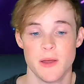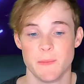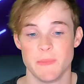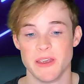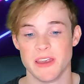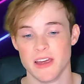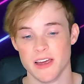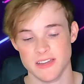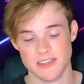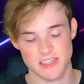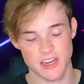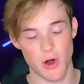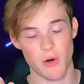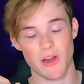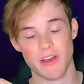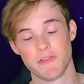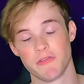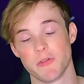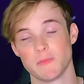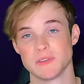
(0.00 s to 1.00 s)
because
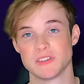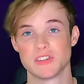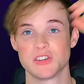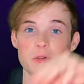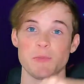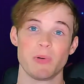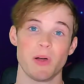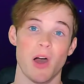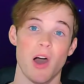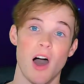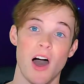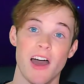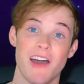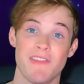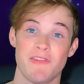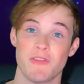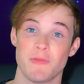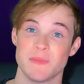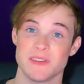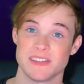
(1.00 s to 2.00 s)
going from super hot
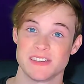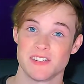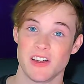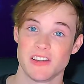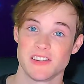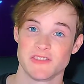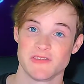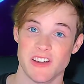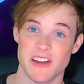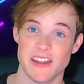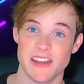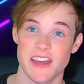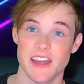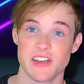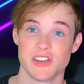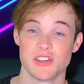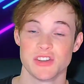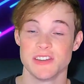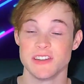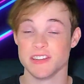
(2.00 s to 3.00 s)
from the sun's
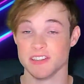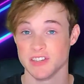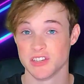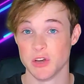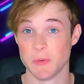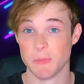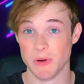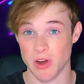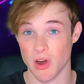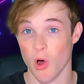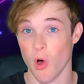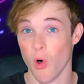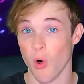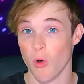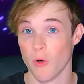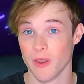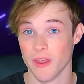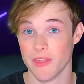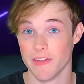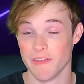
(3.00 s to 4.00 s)
radiation to super
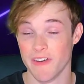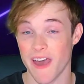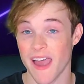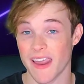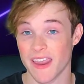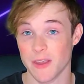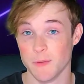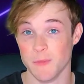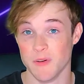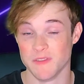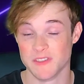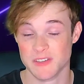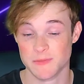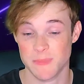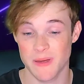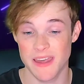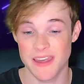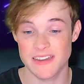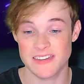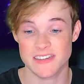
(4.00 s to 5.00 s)
cold in the vacuum of
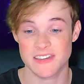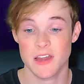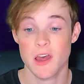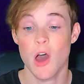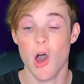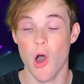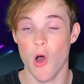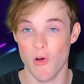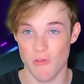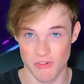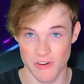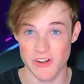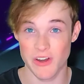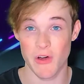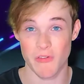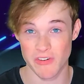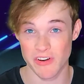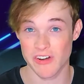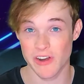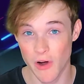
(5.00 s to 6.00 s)
space over and
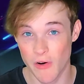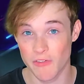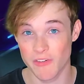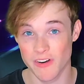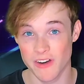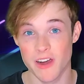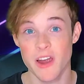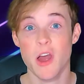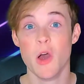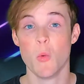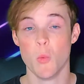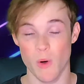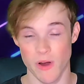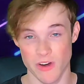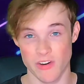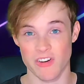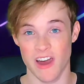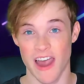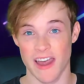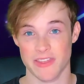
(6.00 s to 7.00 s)
over and over would
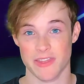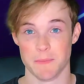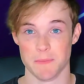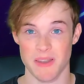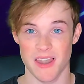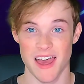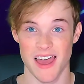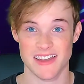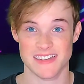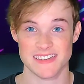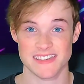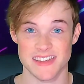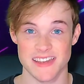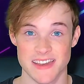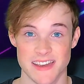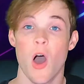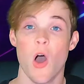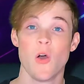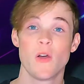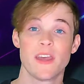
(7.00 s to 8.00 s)
crack the plastic.
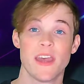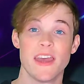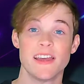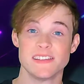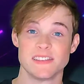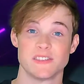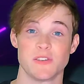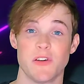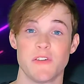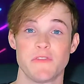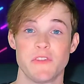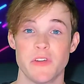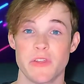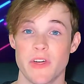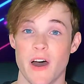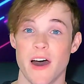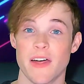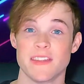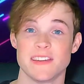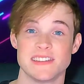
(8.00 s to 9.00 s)
Okay, so if you
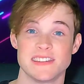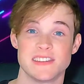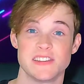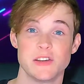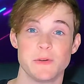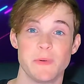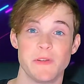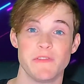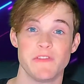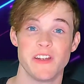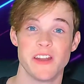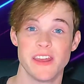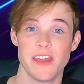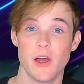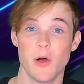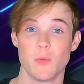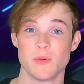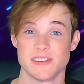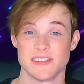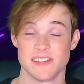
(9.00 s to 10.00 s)
thought this stupid
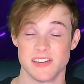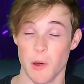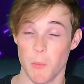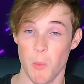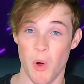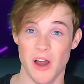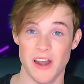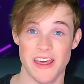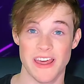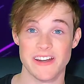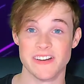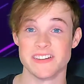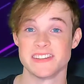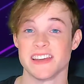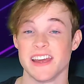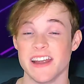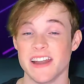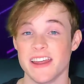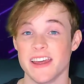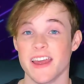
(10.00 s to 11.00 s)
video was somewhat
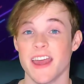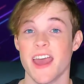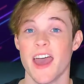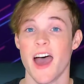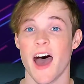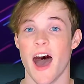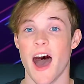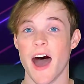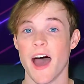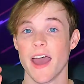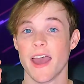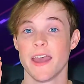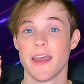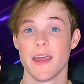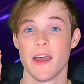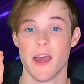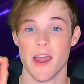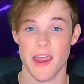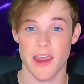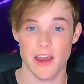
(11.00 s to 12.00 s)
entertaining,
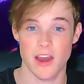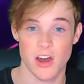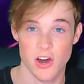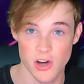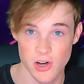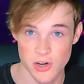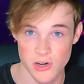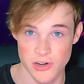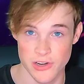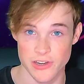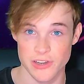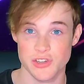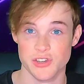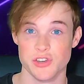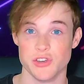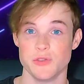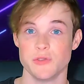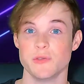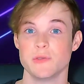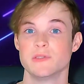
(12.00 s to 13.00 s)
I encourage
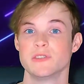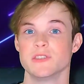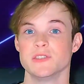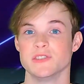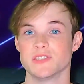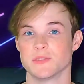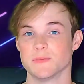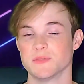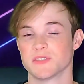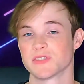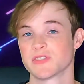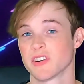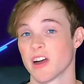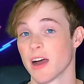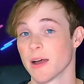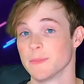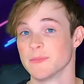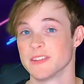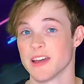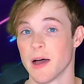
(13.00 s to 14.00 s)
you to
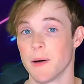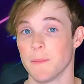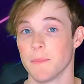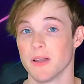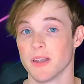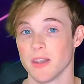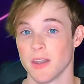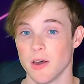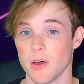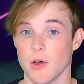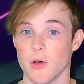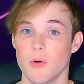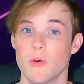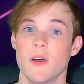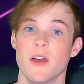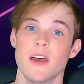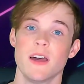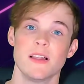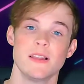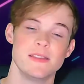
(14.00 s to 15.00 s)
subscribe down below,
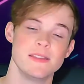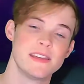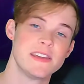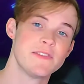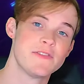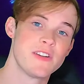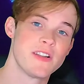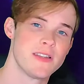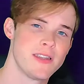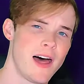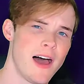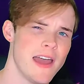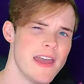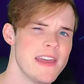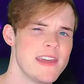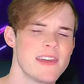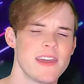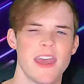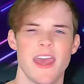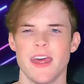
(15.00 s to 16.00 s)
leave a
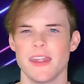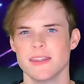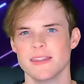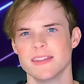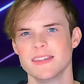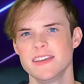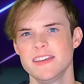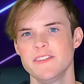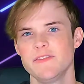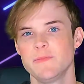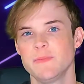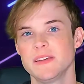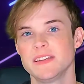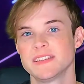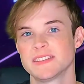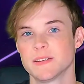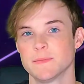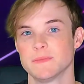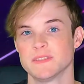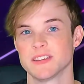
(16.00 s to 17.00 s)
like, and leave me
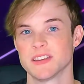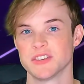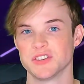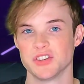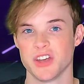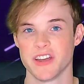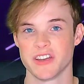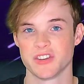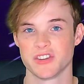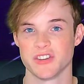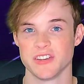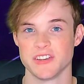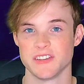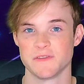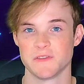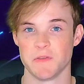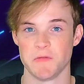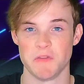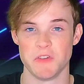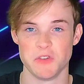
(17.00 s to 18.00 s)
some suggestions
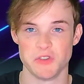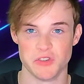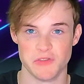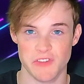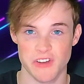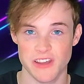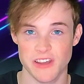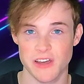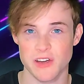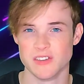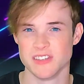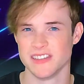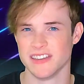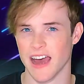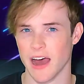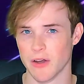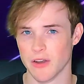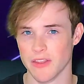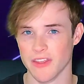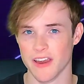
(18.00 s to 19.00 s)
for future videos
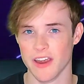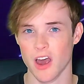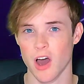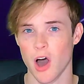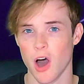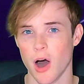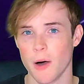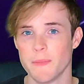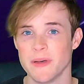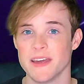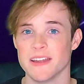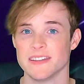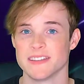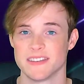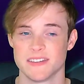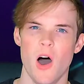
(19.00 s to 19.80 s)
down in the comments.